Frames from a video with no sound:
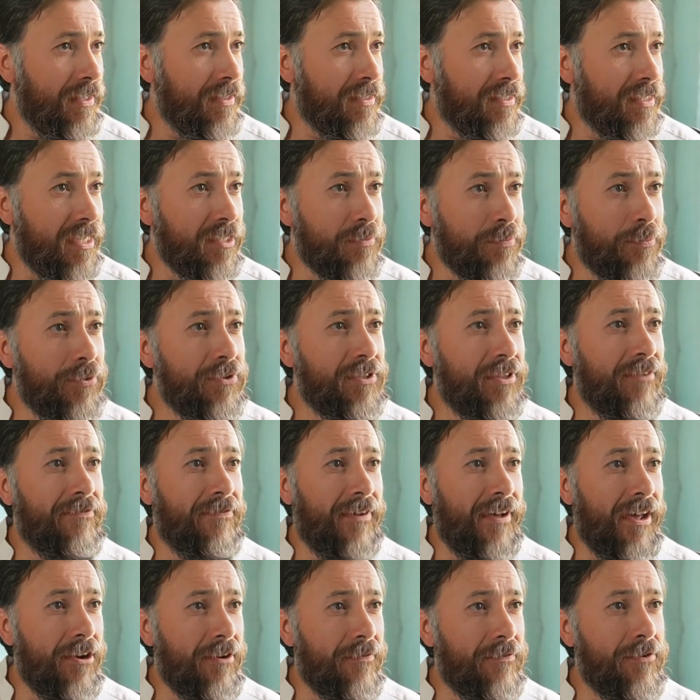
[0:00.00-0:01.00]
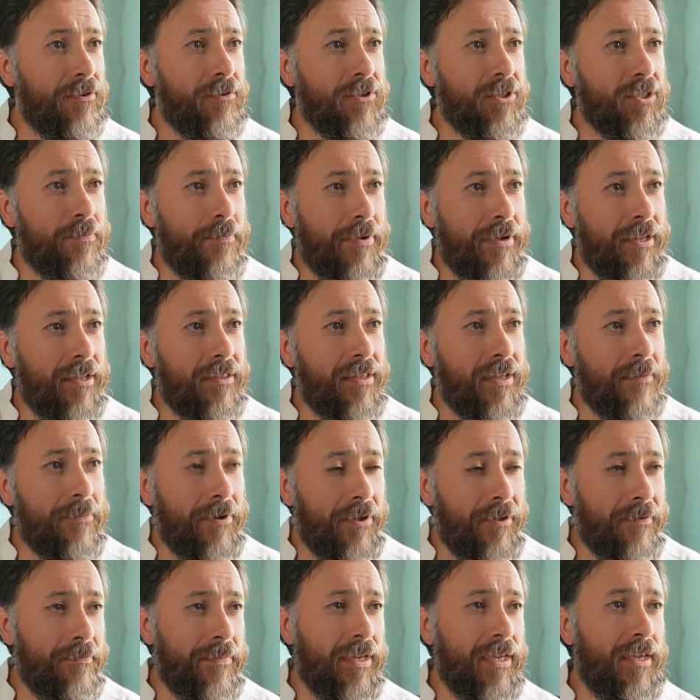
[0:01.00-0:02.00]
it says, "Put the fire of your spirit
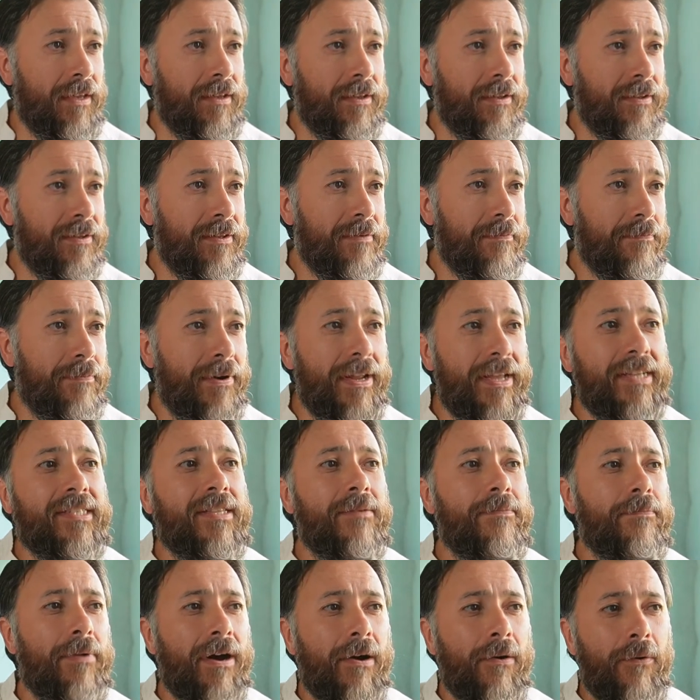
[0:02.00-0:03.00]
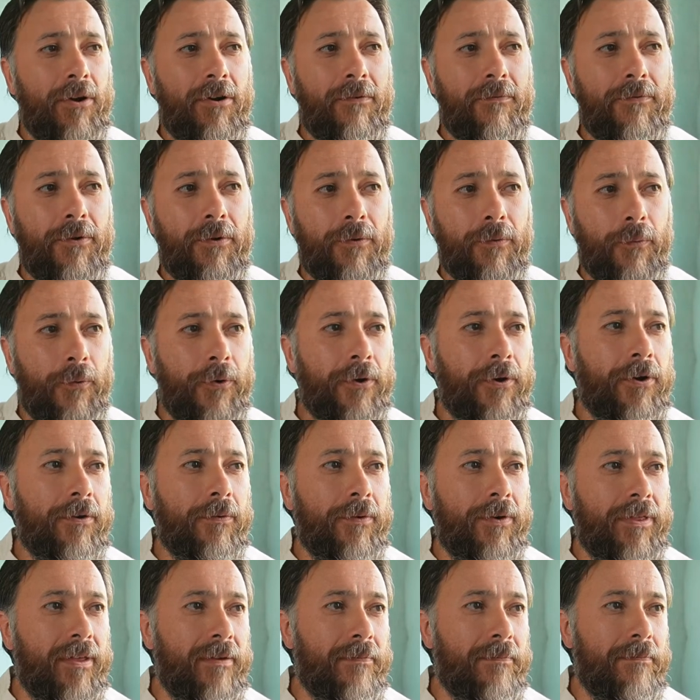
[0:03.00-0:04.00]
upon me. Place the power of your
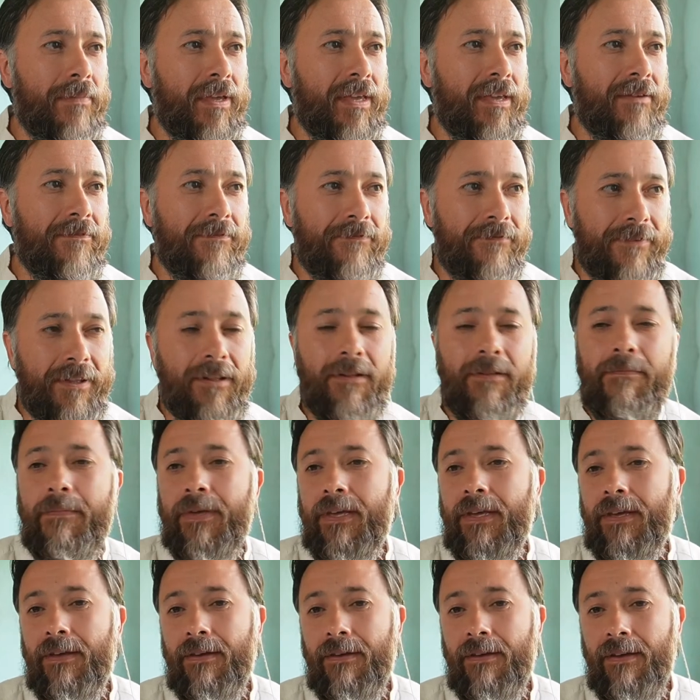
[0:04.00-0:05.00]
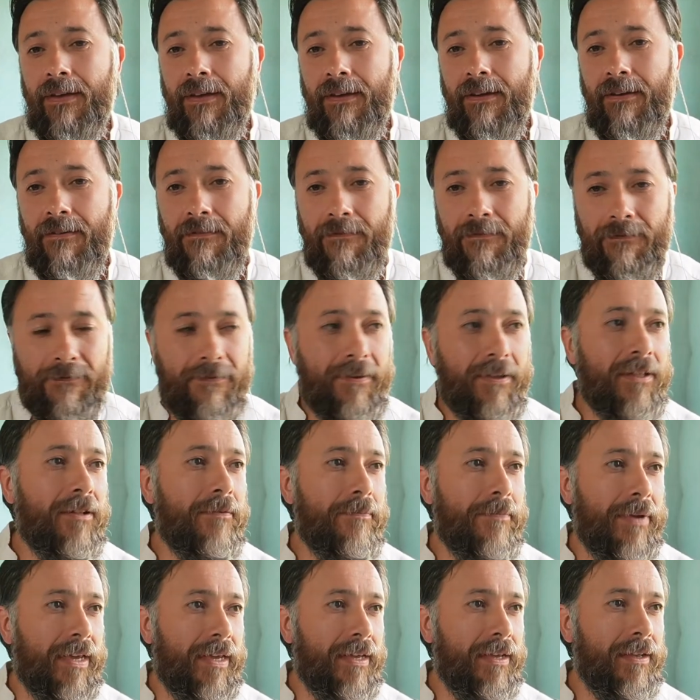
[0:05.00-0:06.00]
word within me. Fill me,
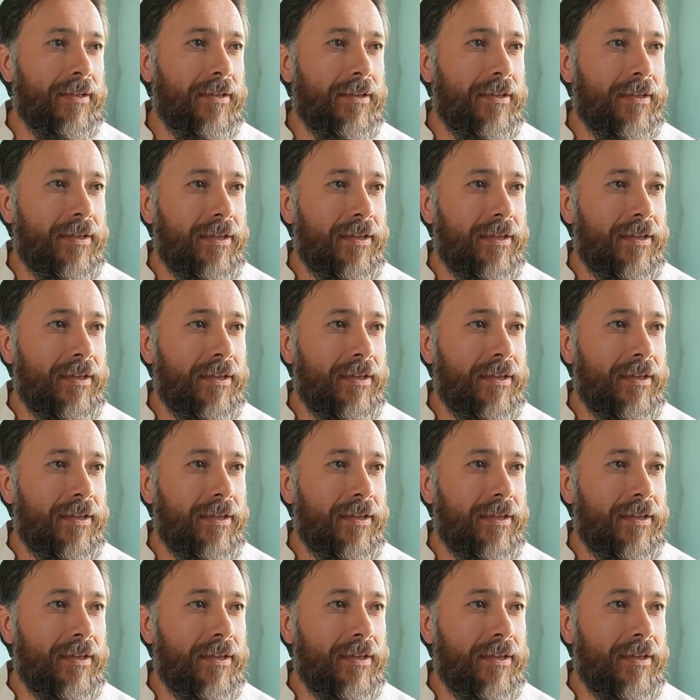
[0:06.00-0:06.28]
fill me.